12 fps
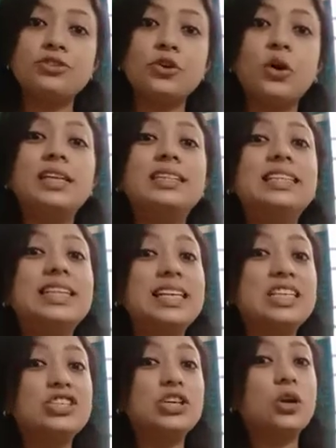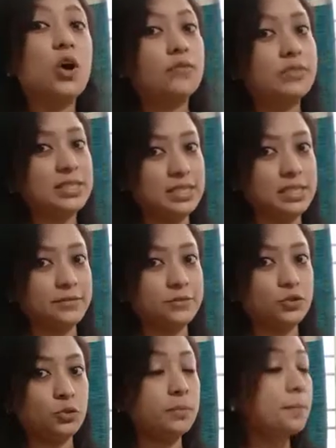role in the nourishing of the sieve
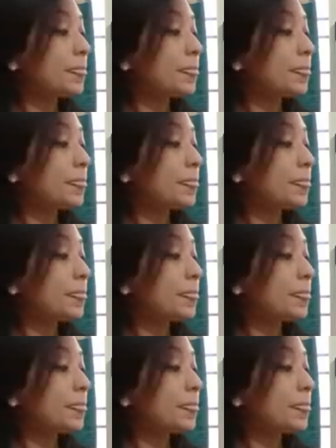tube.